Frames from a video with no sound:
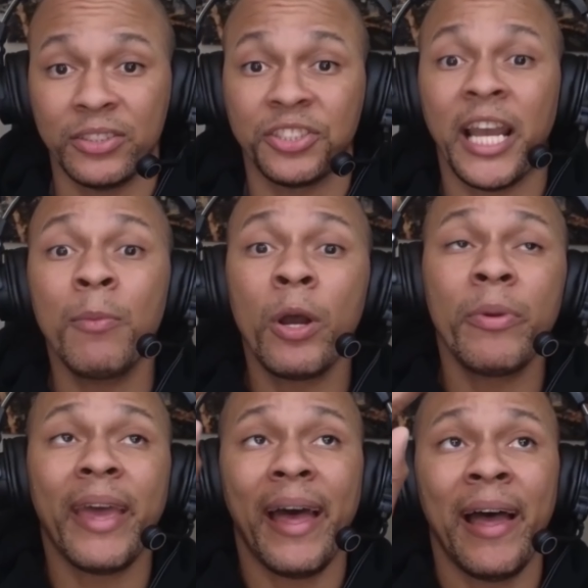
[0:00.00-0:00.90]
the same way
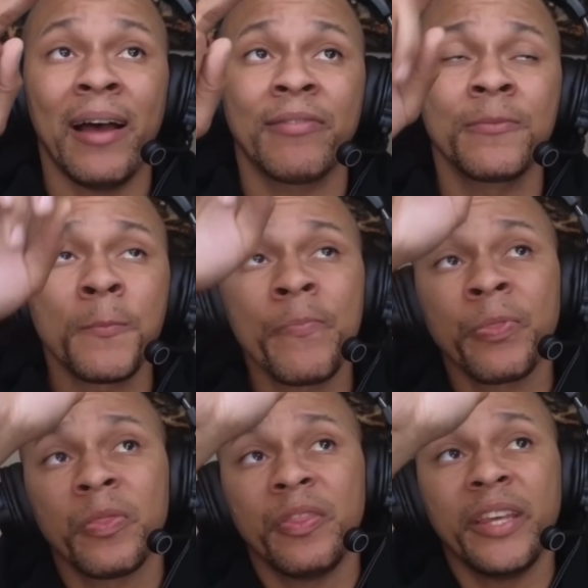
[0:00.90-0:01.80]
we have
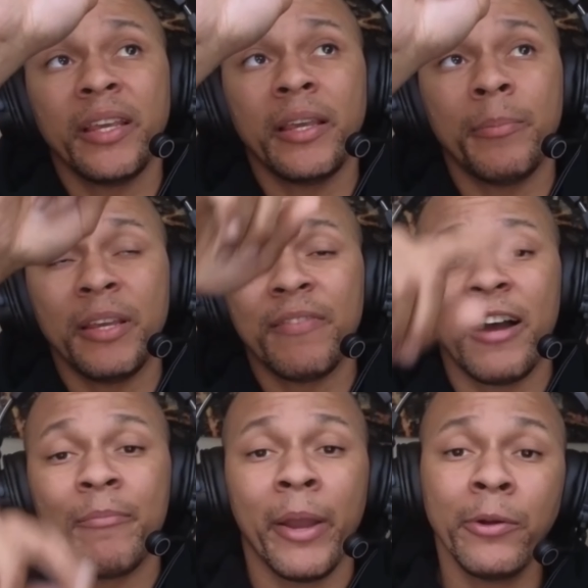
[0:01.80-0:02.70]
the B5
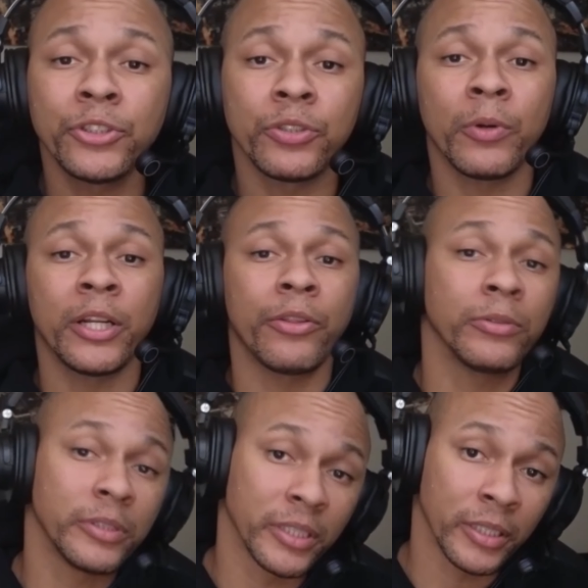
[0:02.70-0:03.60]
Behringer running through
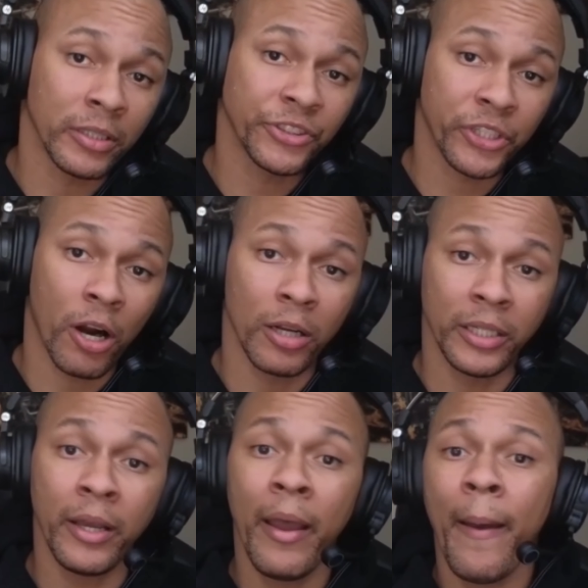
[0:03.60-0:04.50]
the
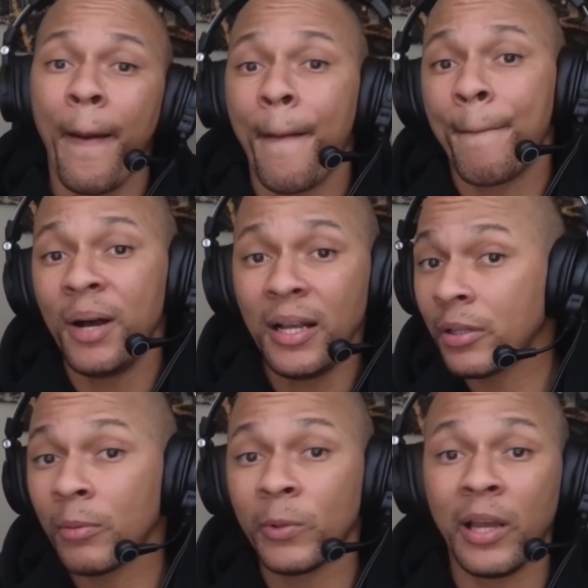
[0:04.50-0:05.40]
Scarlett, but
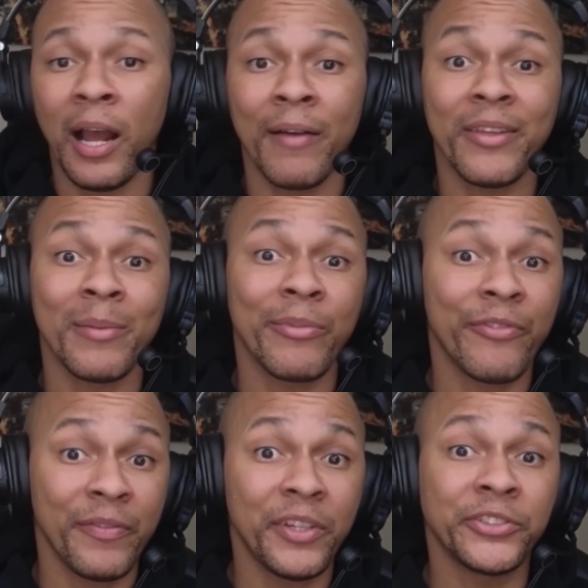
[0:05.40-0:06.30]
we have the
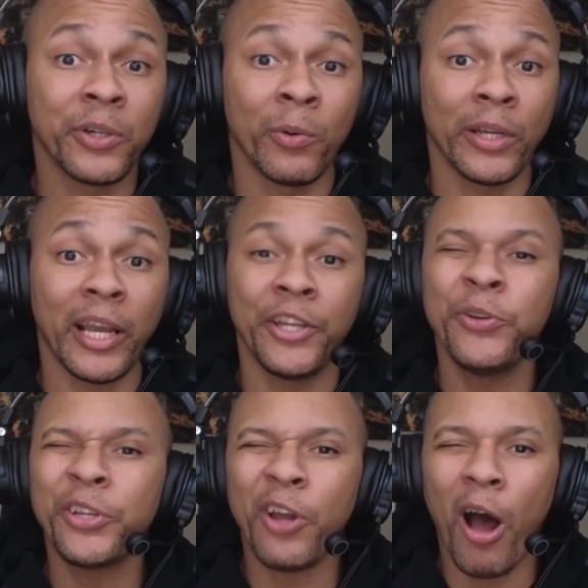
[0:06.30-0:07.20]
M50s going, and you
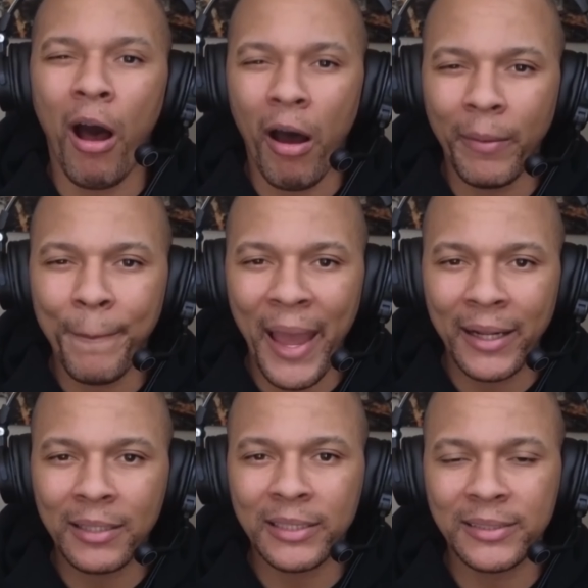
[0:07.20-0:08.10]
can
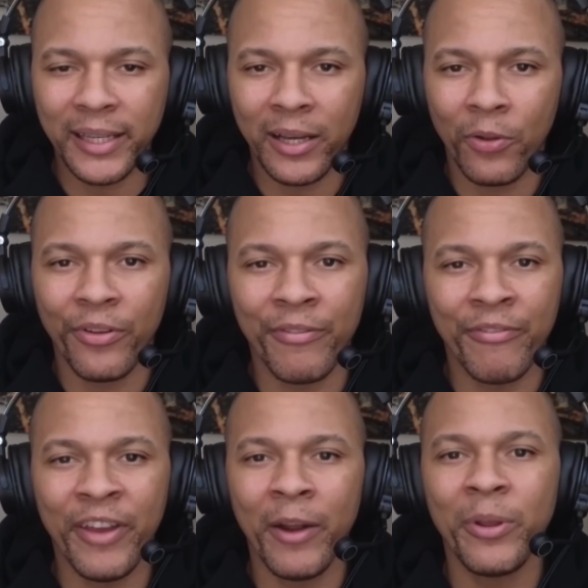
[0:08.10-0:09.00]
automatically tell the
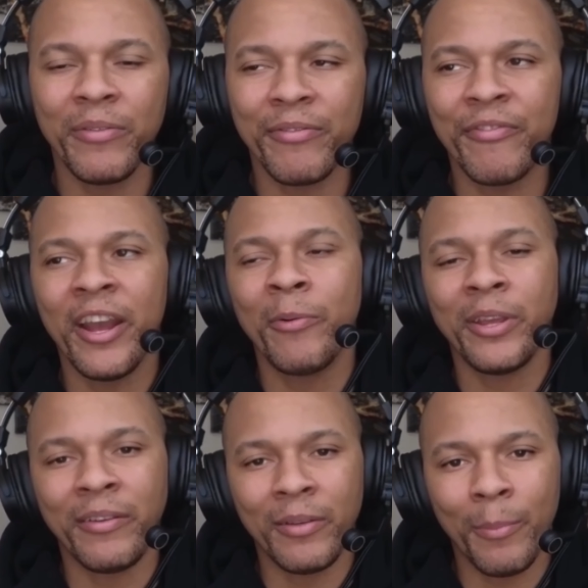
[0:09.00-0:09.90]
very,
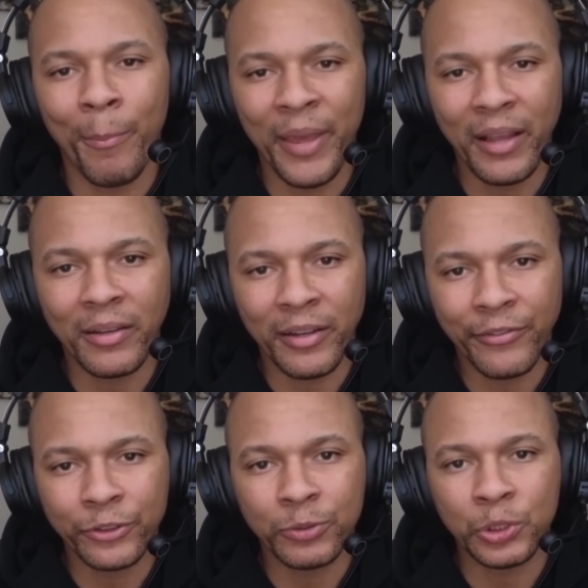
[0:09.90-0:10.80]
very big
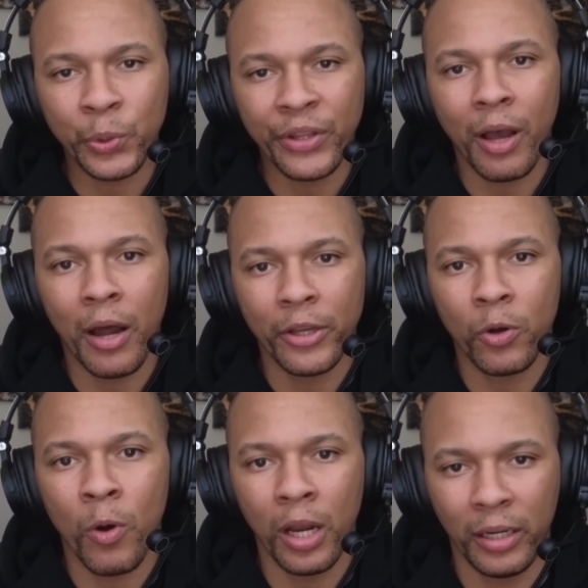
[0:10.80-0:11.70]
difference between the audio
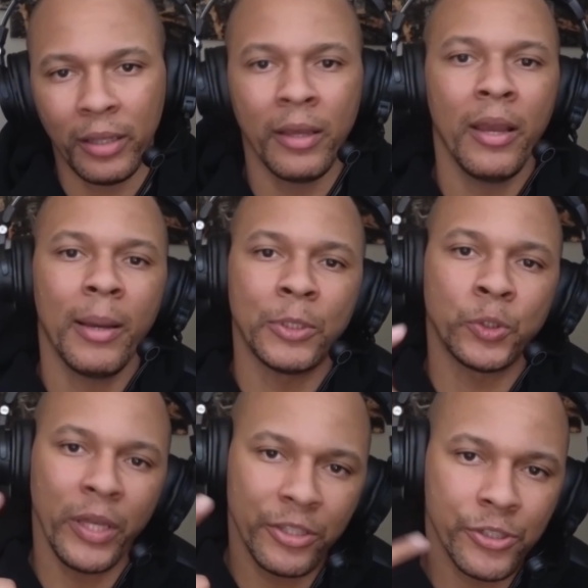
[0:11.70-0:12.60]
quality
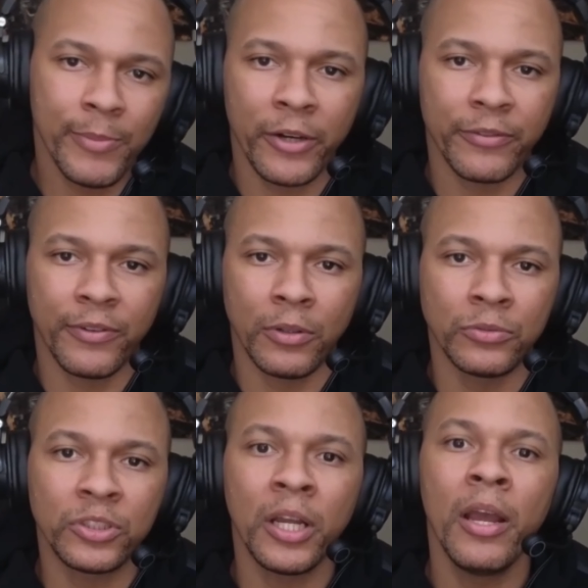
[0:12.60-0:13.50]
between the two microphones.